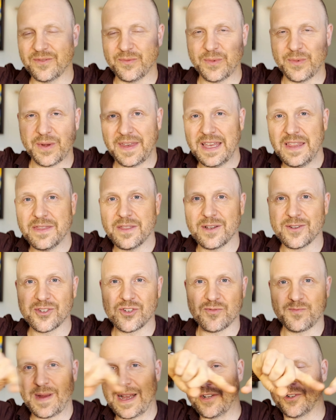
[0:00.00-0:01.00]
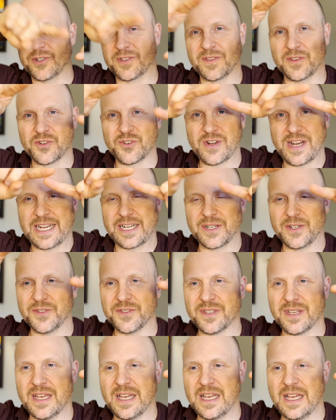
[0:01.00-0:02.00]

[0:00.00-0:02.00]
within those boundaries of those triangles,